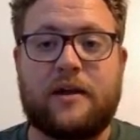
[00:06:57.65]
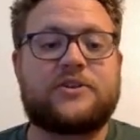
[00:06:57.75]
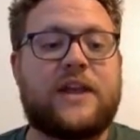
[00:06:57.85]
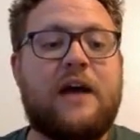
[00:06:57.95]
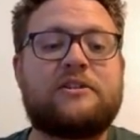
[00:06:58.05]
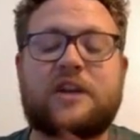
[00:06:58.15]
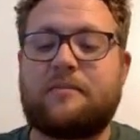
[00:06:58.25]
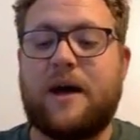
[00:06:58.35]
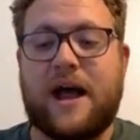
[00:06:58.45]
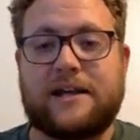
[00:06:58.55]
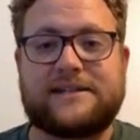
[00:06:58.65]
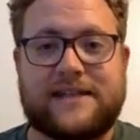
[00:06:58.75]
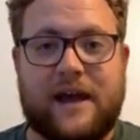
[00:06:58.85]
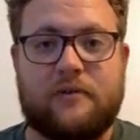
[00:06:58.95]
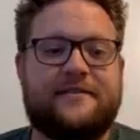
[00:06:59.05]
So now let's talk about adding
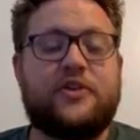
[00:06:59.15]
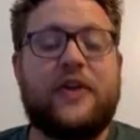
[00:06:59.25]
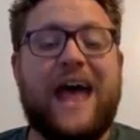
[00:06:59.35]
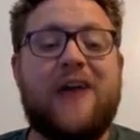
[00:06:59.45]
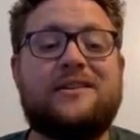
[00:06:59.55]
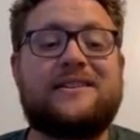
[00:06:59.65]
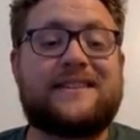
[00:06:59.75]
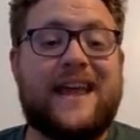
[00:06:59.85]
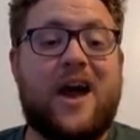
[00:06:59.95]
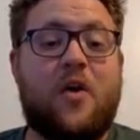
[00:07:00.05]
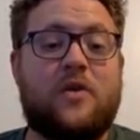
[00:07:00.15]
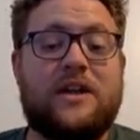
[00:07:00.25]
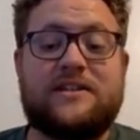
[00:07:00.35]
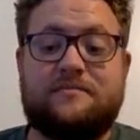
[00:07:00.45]
sound. So to add sound, it's